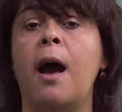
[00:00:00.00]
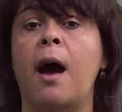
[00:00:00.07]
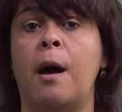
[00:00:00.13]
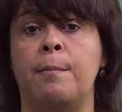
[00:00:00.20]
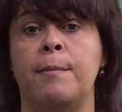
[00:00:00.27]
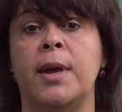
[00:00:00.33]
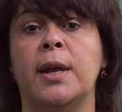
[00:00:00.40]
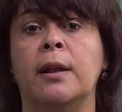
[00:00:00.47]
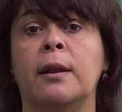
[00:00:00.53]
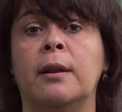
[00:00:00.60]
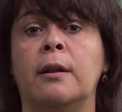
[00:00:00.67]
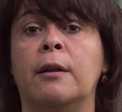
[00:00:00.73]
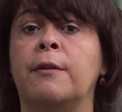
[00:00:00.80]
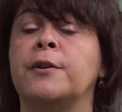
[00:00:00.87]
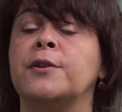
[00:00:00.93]
a
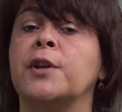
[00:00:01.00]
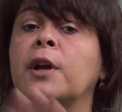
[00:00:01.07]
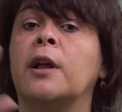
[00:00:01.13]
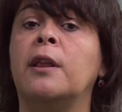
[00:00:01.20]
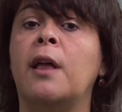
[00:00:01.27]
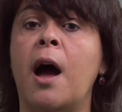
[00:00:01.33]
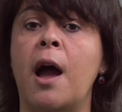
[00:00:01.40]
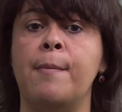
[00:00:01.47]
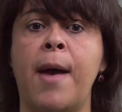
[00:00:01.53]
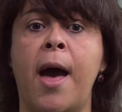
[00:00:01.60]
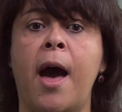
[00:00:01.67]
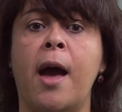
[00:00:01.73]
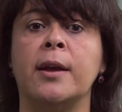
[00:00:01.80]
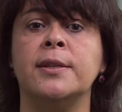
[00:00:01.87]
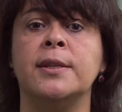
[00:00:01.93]
middle, there's a
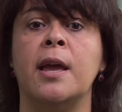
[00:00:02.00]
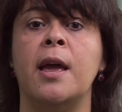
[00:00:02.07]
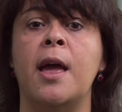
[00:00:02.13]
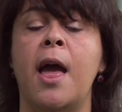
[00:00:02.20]
climax,